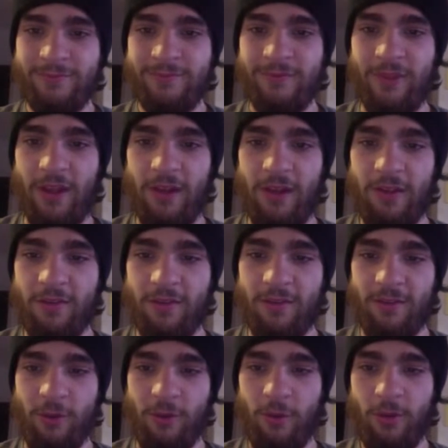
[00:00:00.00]
Guys,
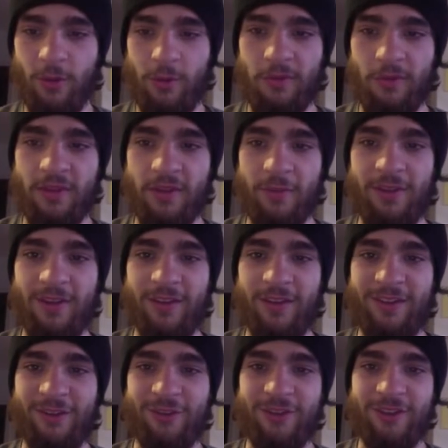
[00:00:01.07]
you are worth something.
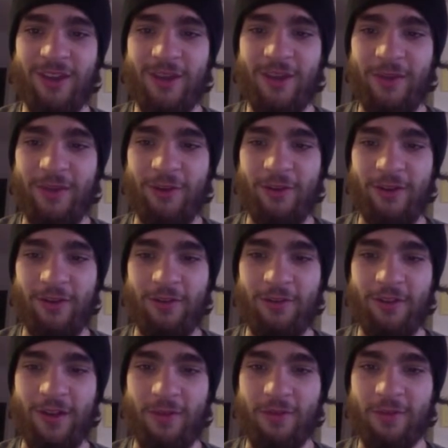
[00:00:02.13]
You should not be hurting
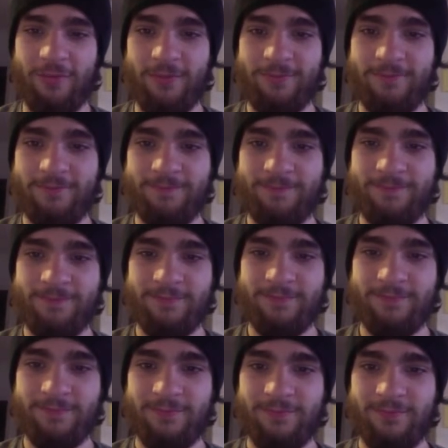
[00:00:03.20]
yourselves.
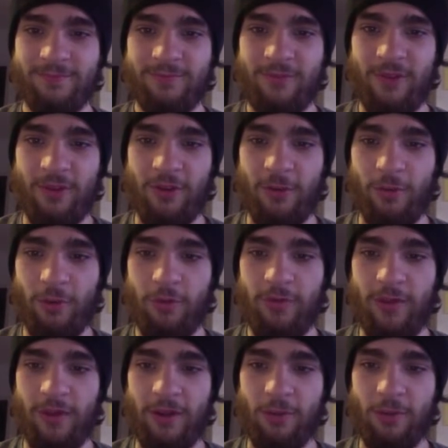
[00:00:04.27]
Or they're
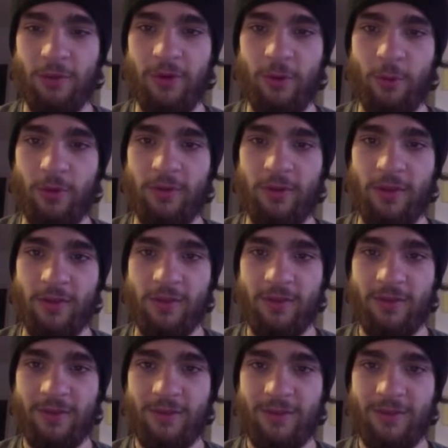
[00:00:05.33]
proving you're pretty worthless.
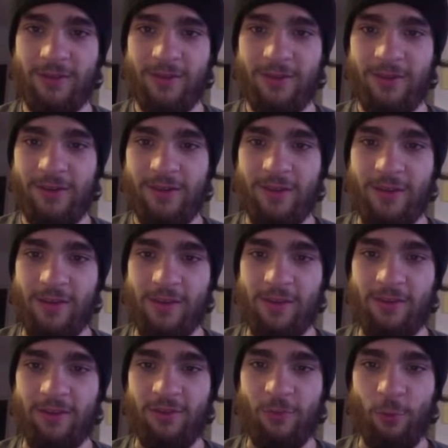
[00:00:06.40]
This is
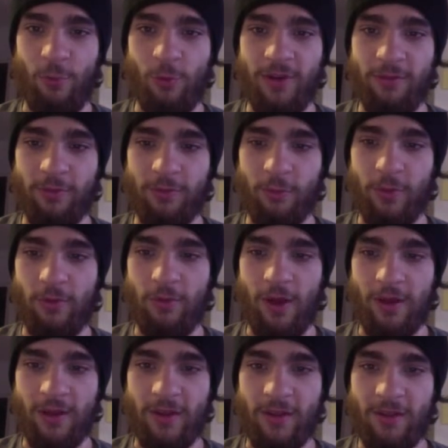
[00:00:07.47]
just one of 3
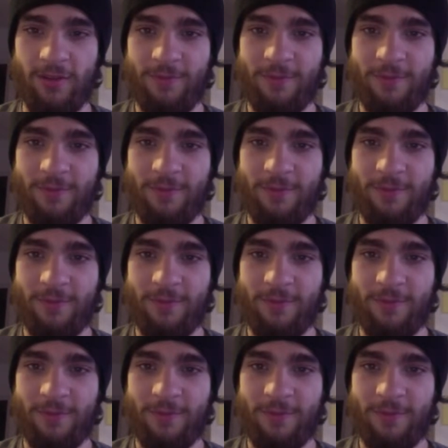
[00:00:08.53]
rockets.